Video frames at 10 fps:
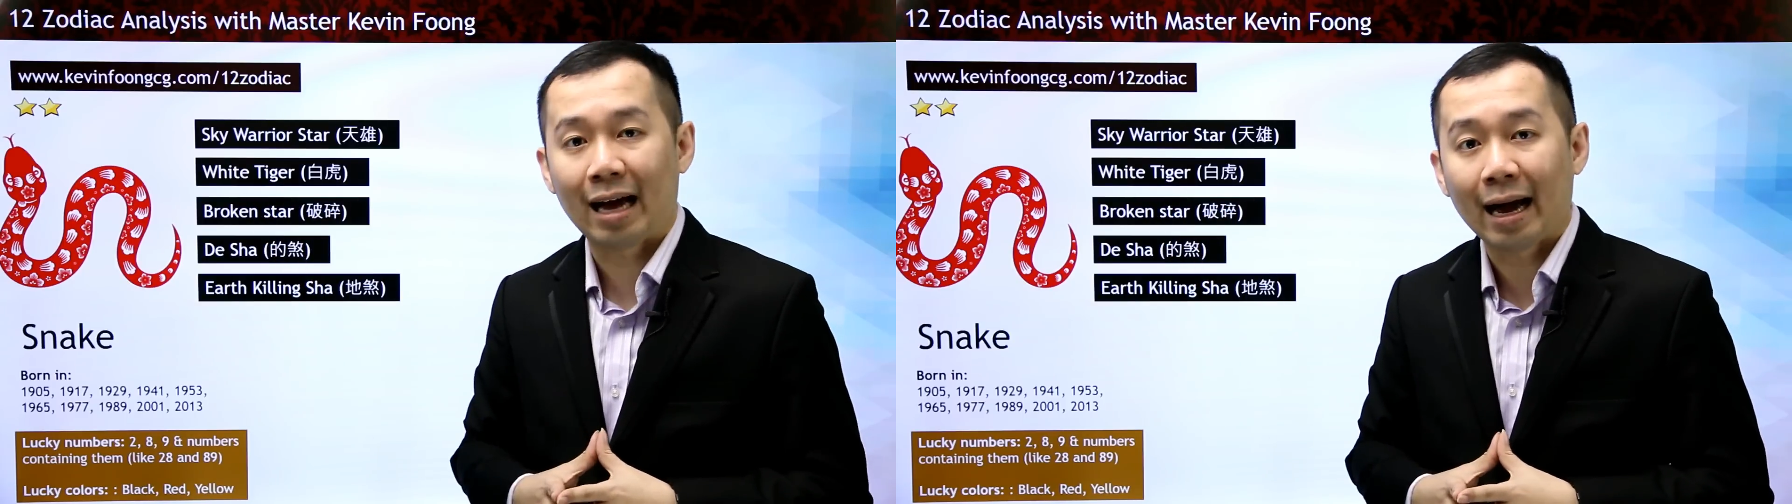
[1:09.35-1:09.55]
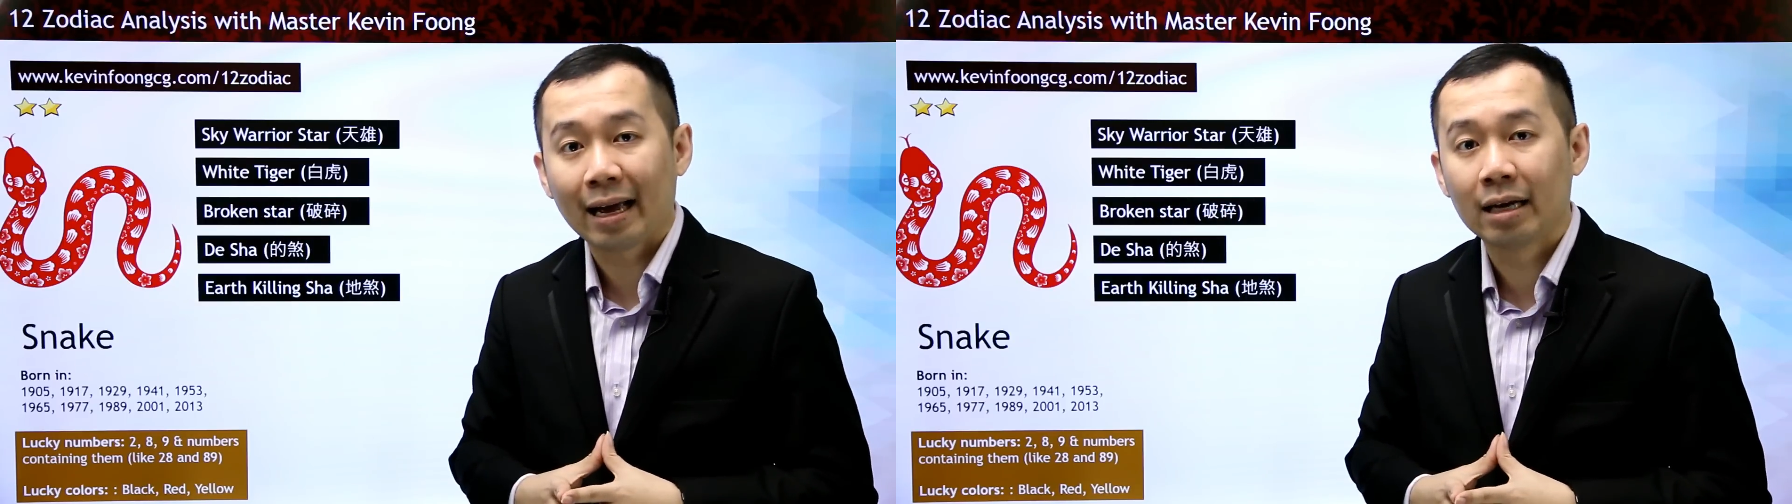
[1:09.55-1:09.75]

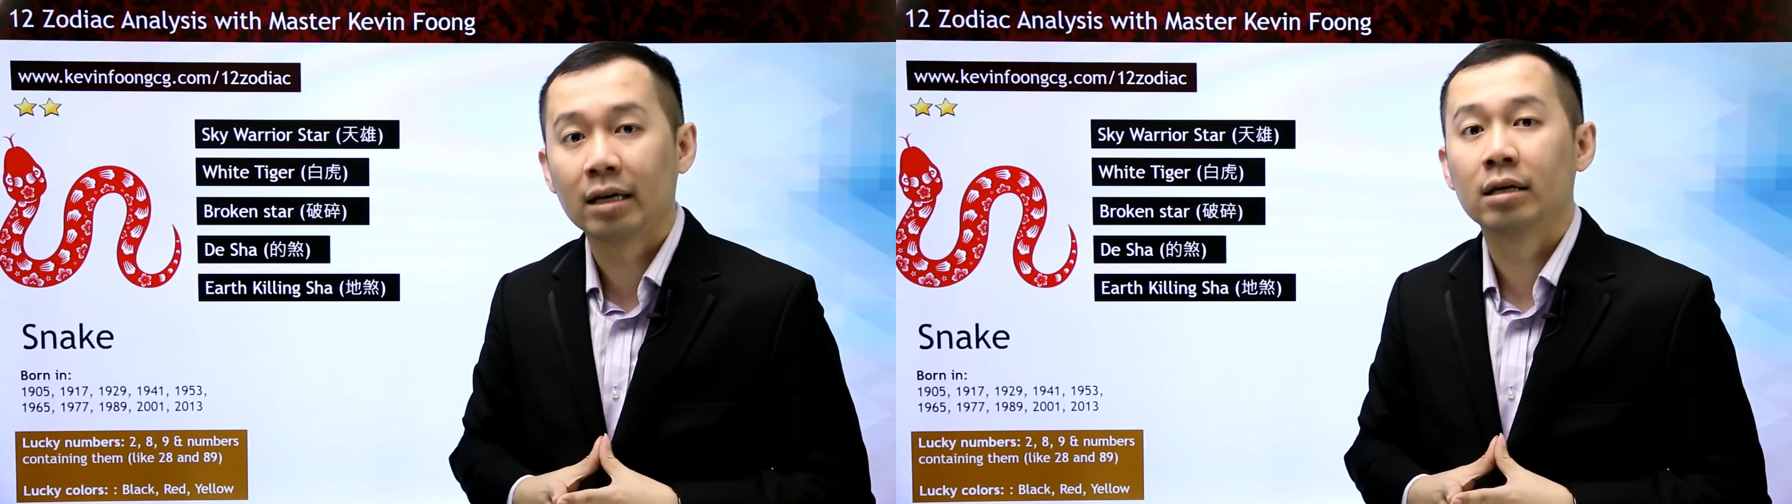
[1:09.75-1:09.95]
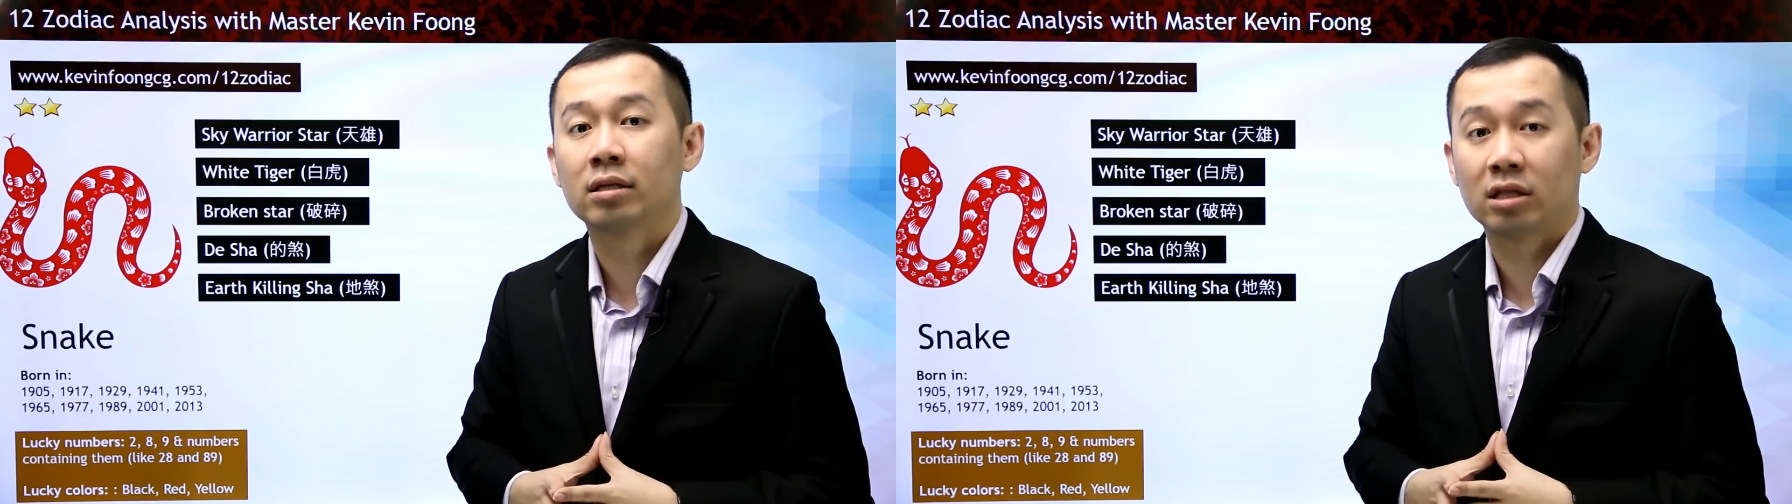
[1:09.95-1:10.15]

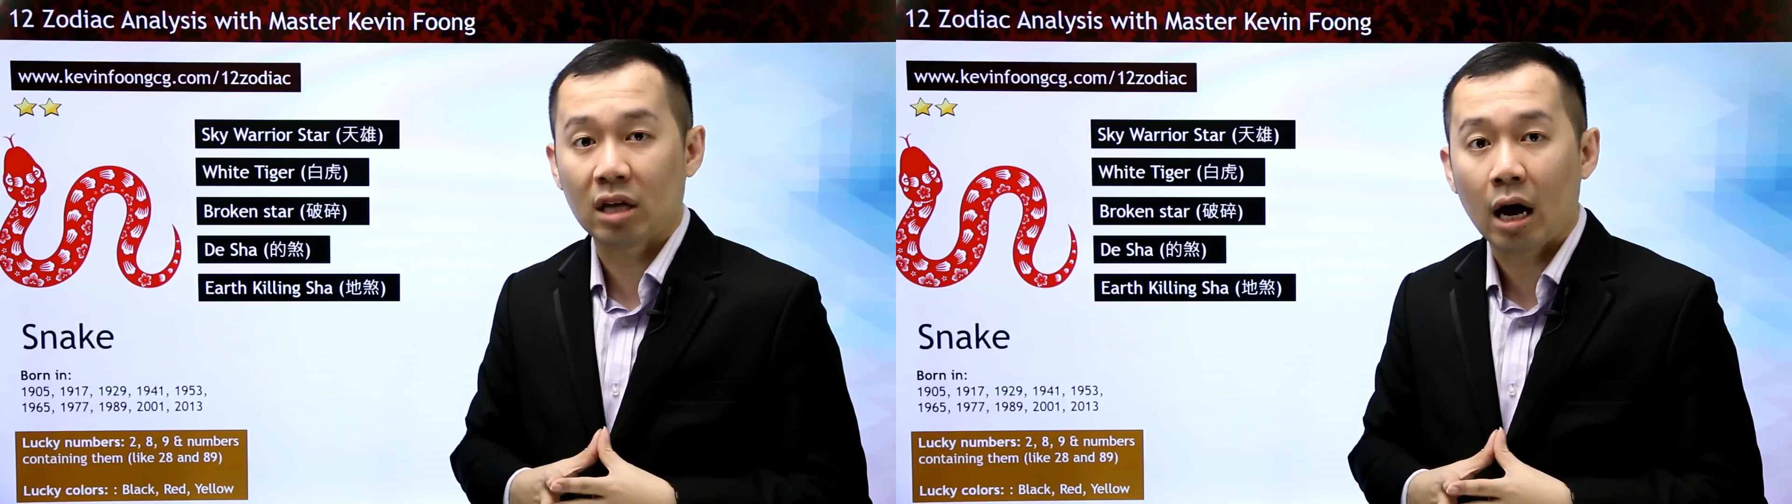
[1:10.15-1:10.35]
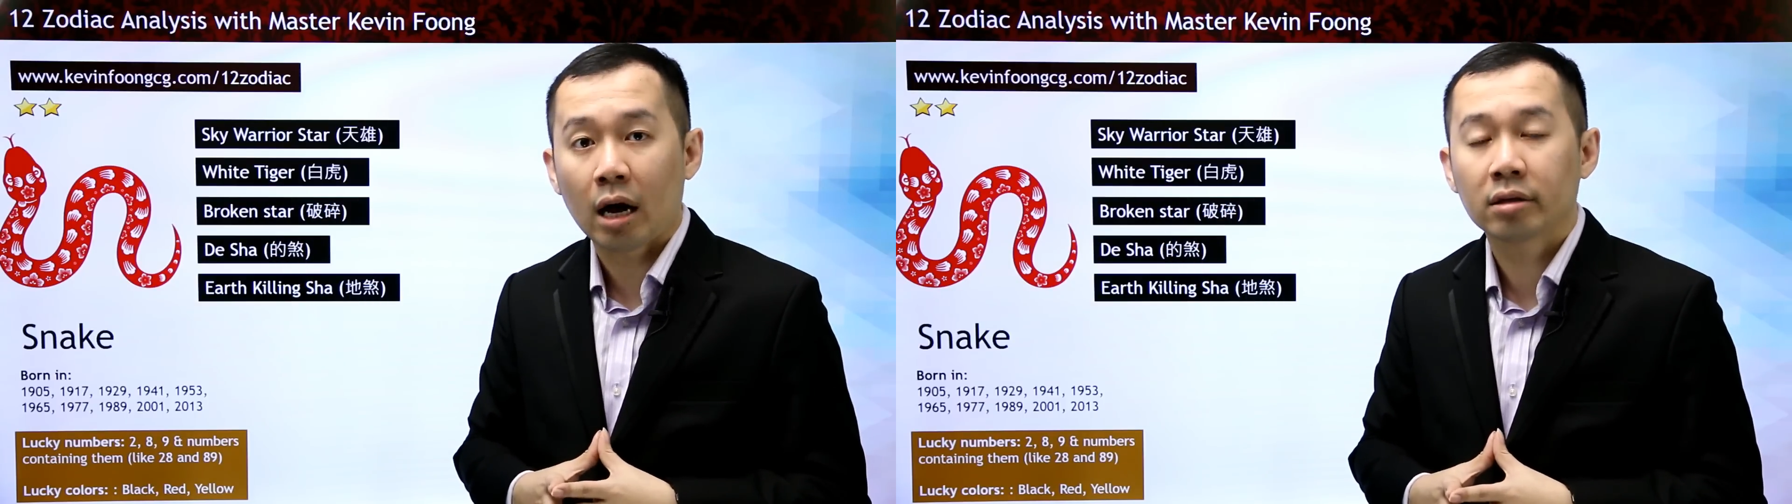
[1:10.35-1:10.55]
Tiger
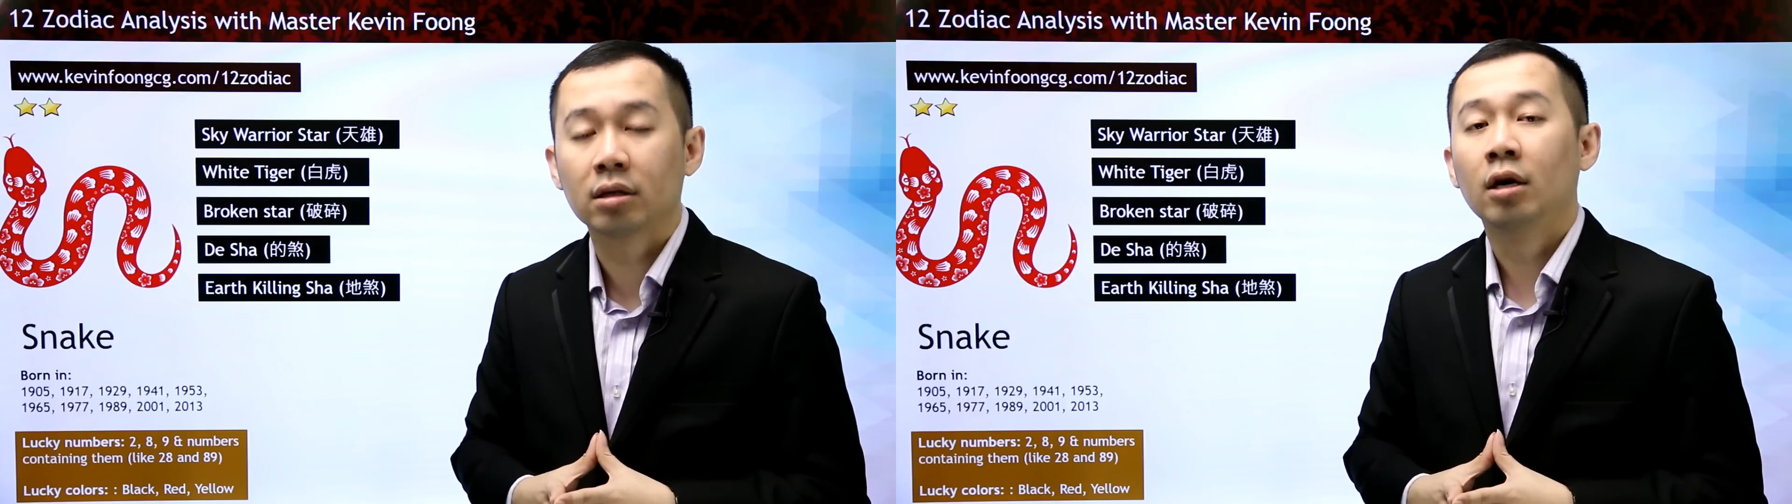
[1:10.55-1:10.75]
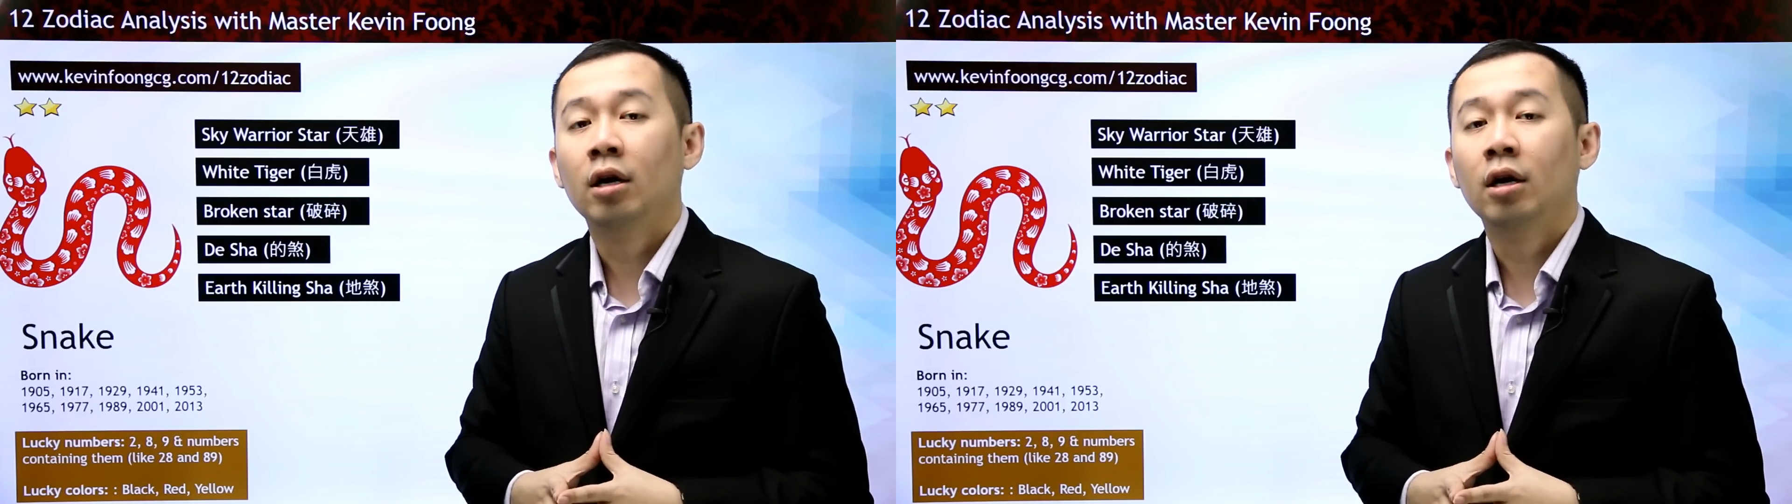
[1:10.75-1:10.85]
Stars.